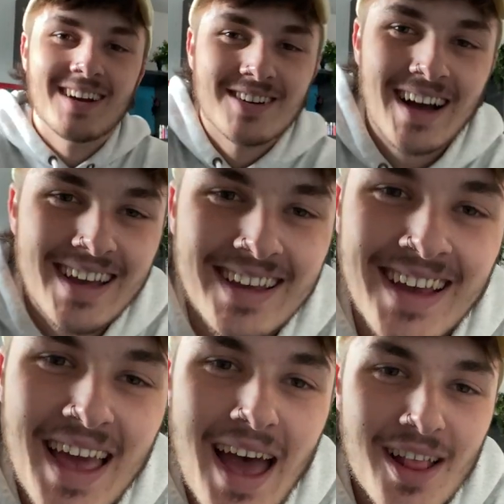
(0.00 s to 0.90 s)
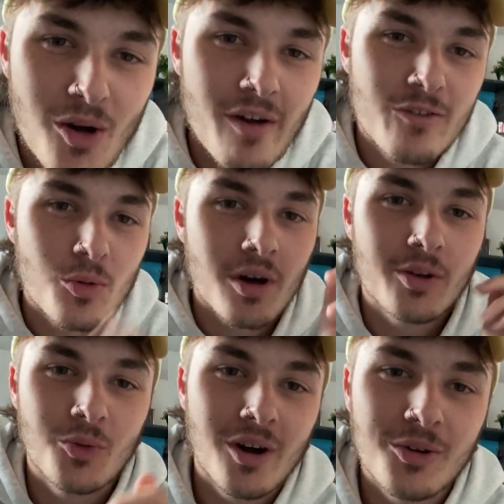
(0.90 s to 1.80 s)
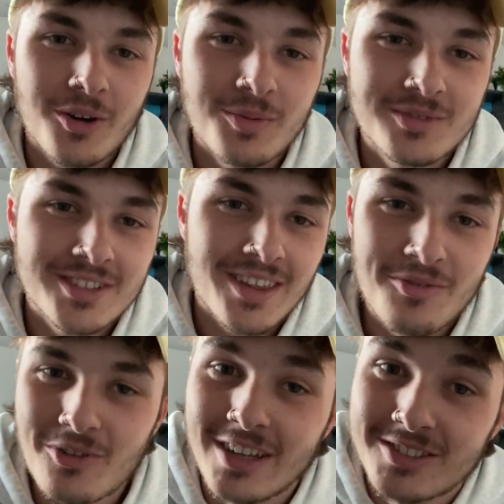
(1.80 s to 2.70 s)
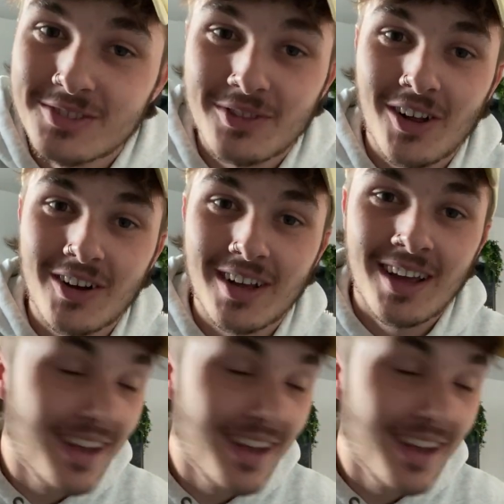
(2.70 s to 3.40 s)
Right, hello everyone, welcome to the Freshers Vlog.